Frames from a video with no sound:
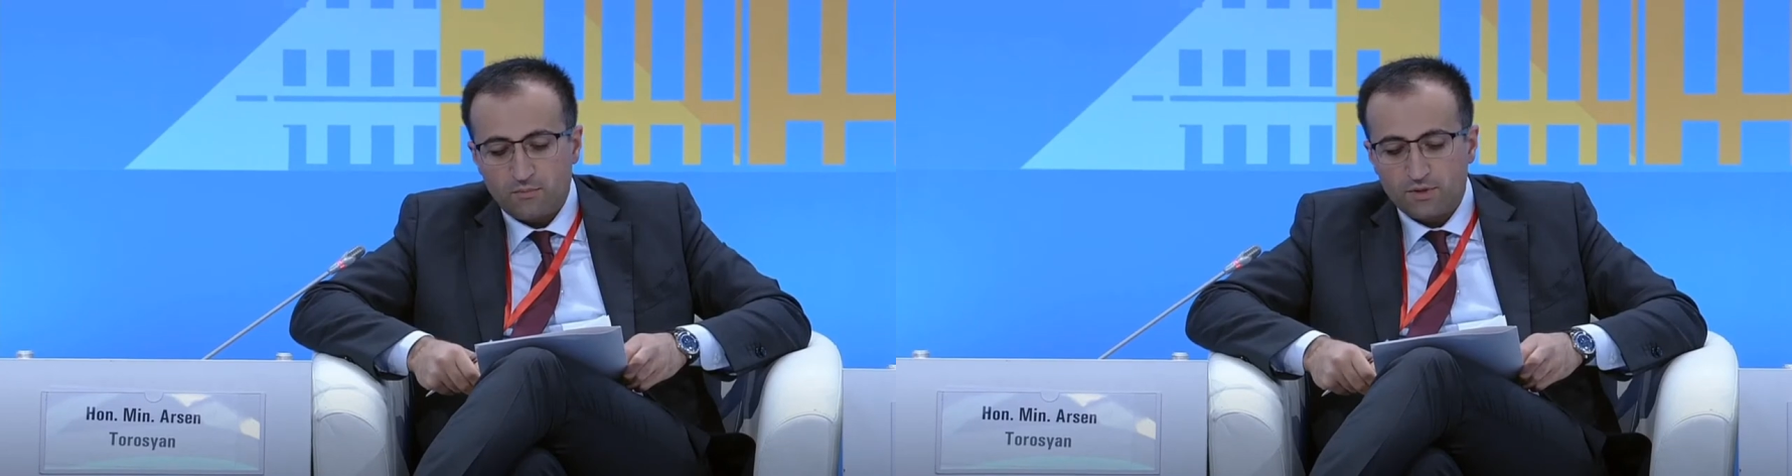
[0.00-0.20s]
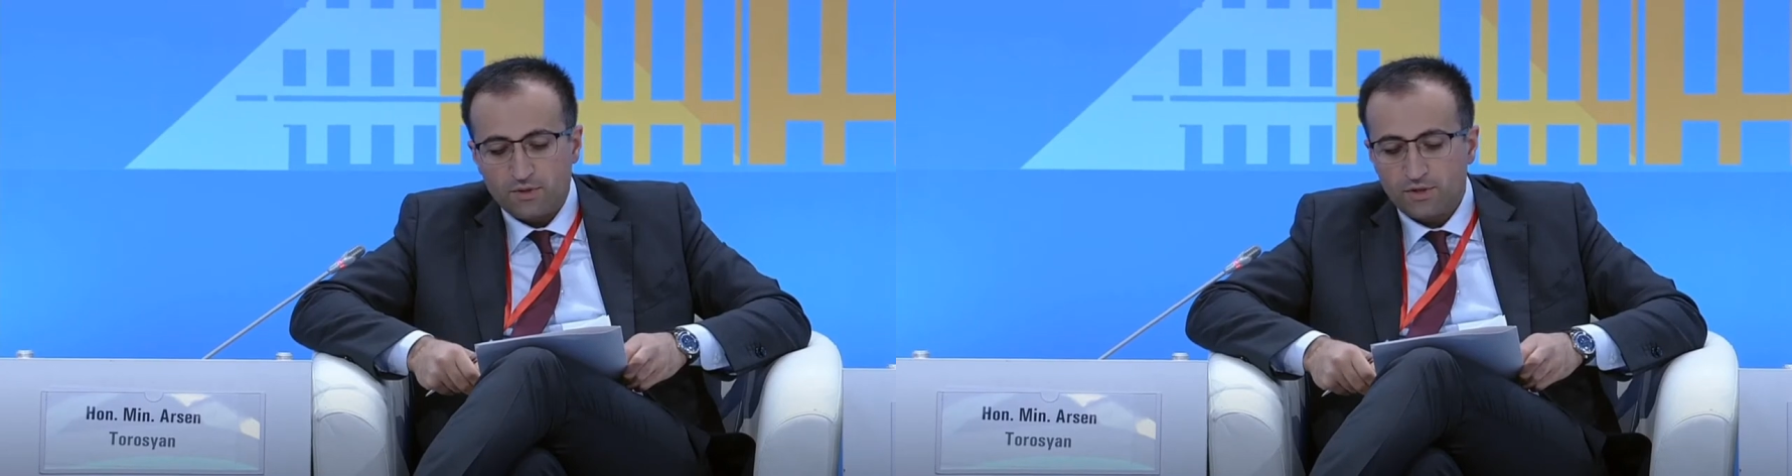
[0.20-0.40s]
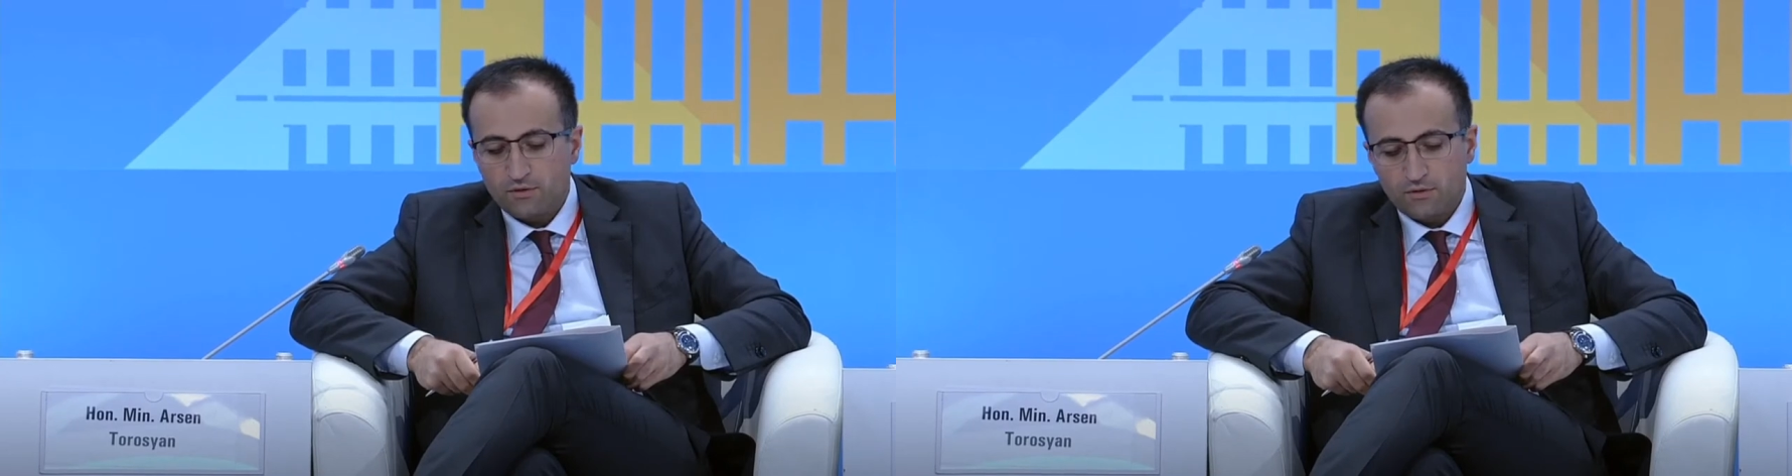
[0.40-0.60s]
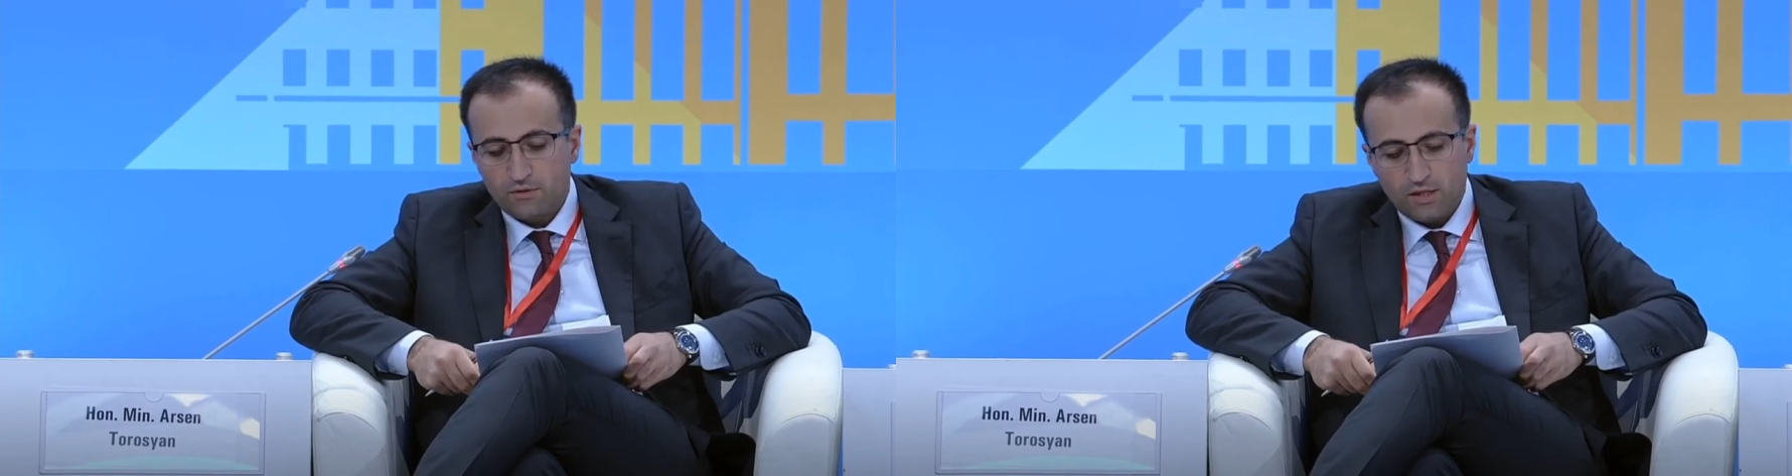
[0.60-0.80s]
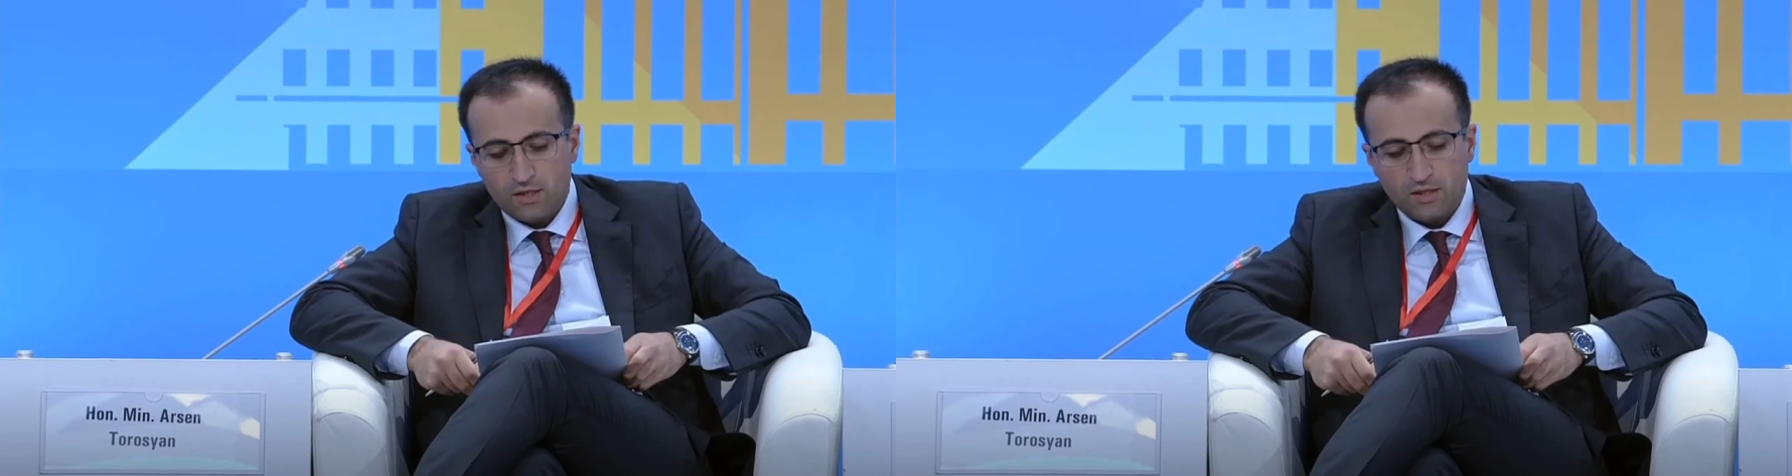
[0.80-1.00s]

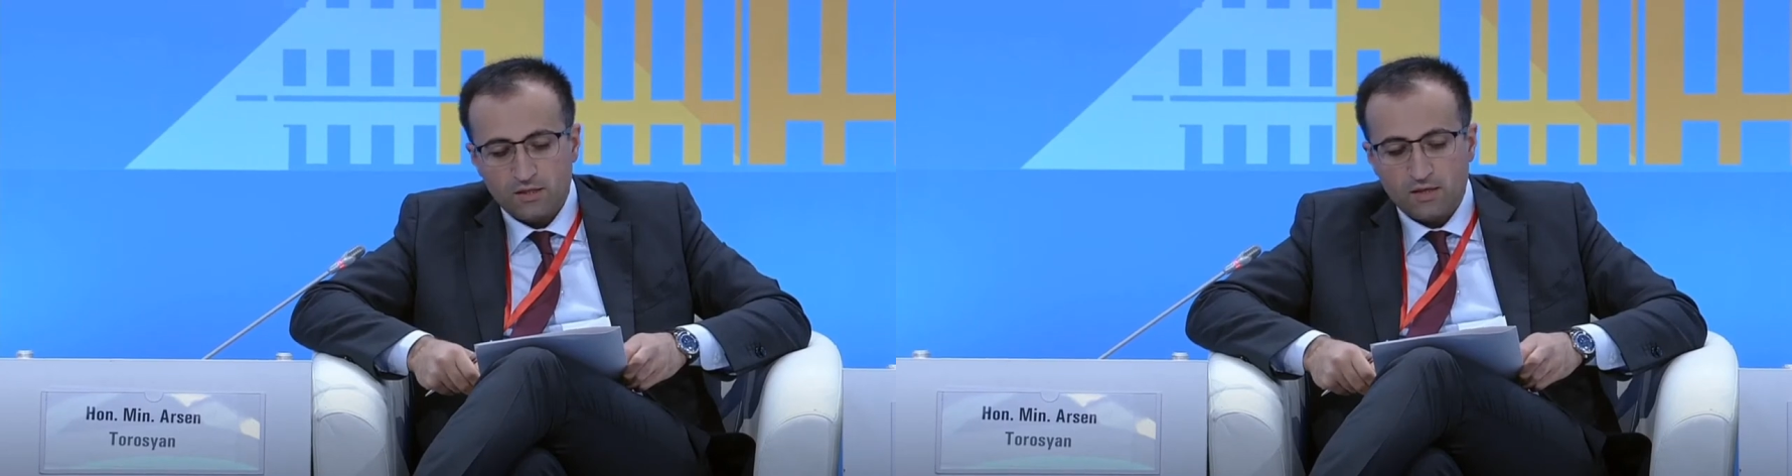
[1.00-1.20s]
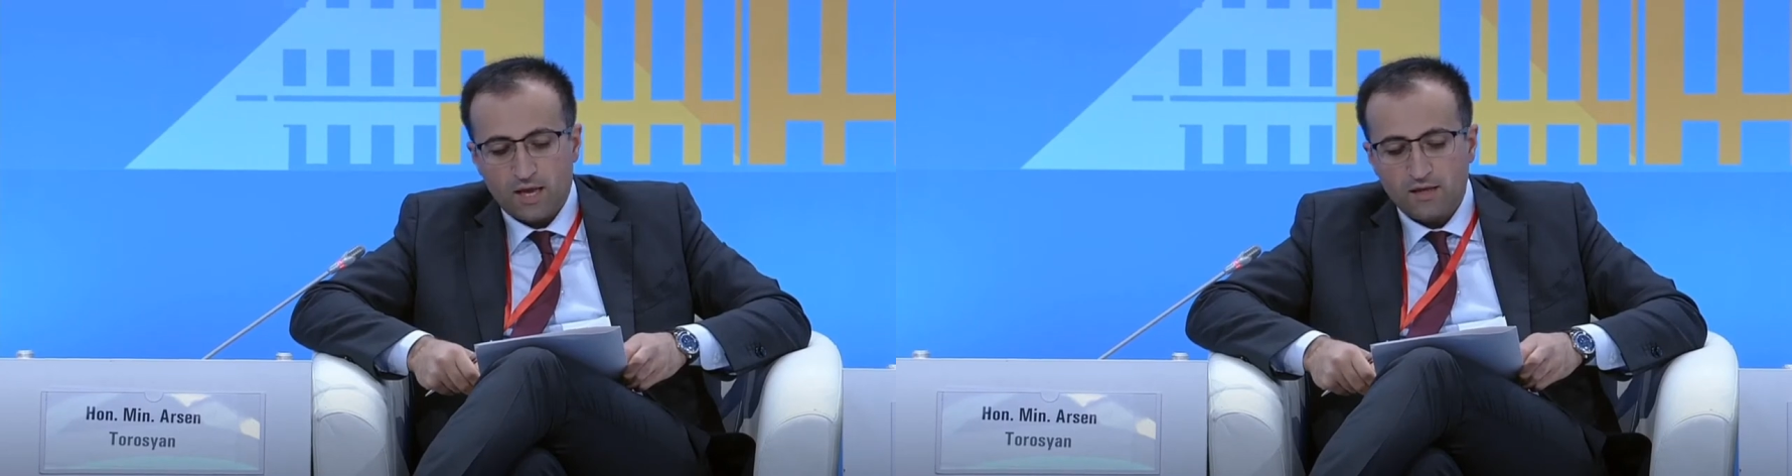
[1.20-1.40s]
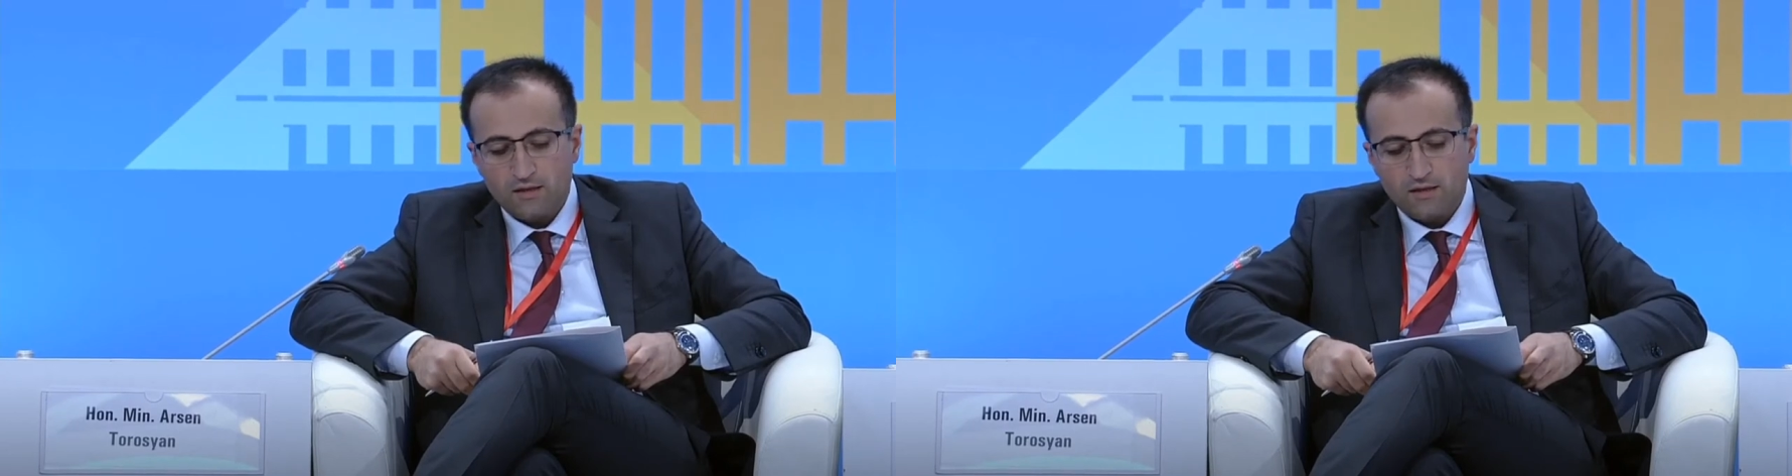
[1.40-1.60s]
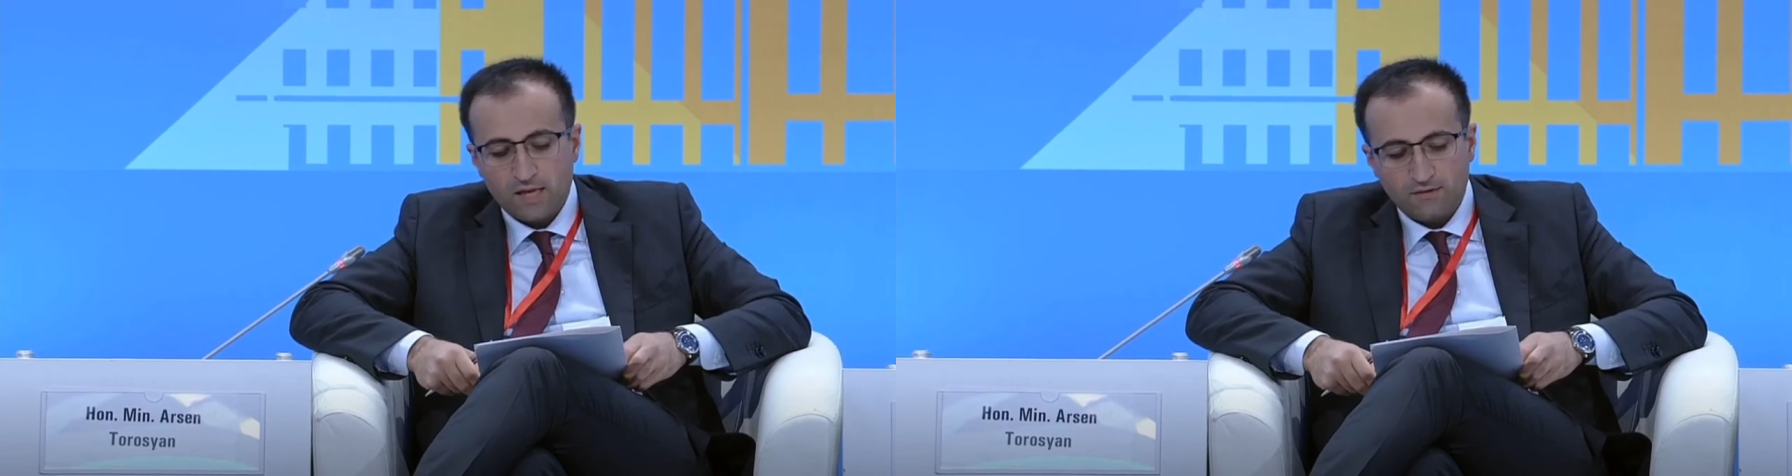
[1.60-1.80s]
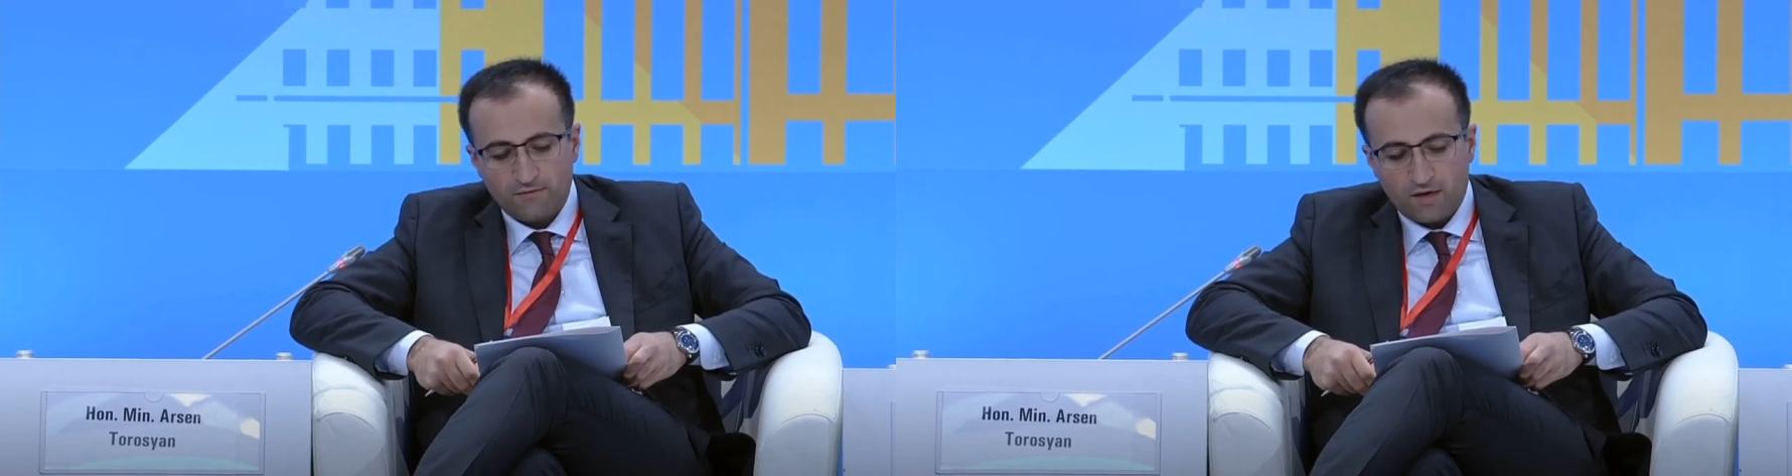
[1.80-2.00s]
Particularly, it
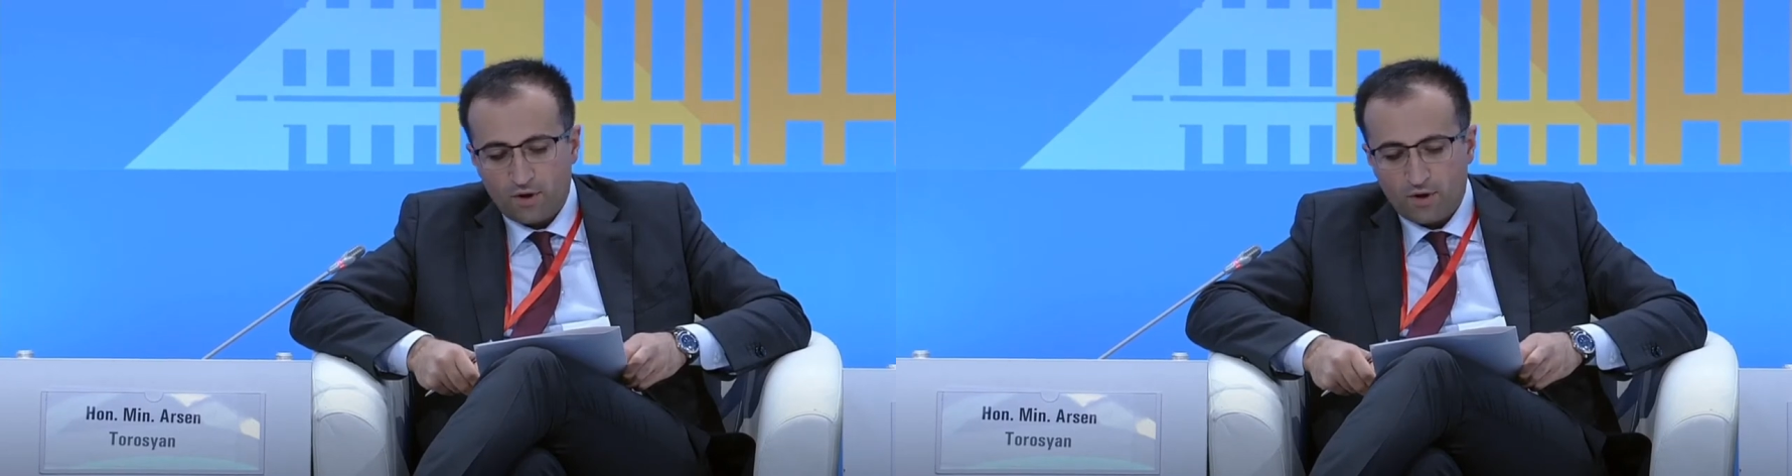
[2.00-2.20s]
identified